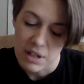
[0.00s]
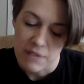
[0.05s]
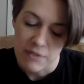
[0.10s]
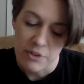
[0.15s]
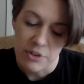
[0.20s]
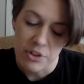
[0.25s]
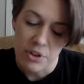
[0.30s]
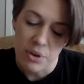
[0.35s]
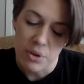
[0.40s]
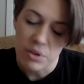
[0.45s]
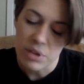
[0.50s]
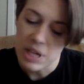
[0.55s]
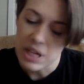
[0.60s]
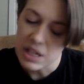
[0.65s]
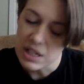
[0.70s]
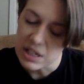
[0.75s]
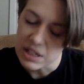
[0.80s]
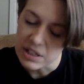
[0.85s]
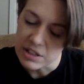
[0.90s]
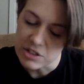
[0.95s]
for though they
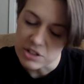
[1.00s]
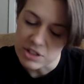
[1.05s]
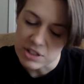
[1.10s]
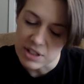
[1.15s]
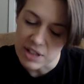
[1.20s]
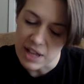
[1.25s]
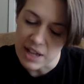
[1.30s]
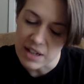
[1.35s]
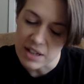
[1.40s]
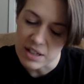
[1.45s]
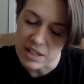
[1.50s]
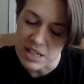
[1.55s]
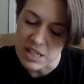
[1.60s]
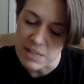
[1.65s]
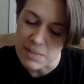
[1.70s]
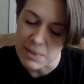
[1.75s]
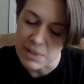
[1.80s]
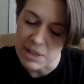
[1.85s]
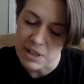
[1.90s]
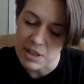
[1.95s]
each, like
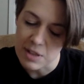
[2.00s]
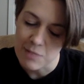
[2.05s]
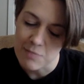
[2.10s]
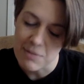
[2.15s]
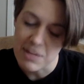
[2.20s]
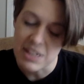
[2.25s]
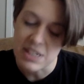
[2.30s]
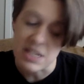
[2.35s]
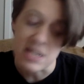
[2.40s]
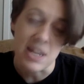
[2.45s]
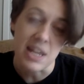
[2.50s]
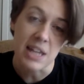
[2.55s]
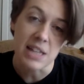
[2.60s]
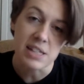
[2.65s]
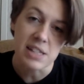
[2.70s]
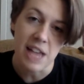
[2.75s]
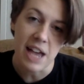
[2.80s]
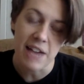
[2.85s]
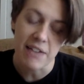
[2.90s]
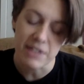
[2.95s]
Elizabeth, meant to
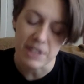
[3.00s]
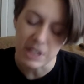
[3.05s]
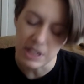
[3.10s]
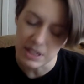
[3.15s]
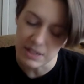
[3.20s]
dance half the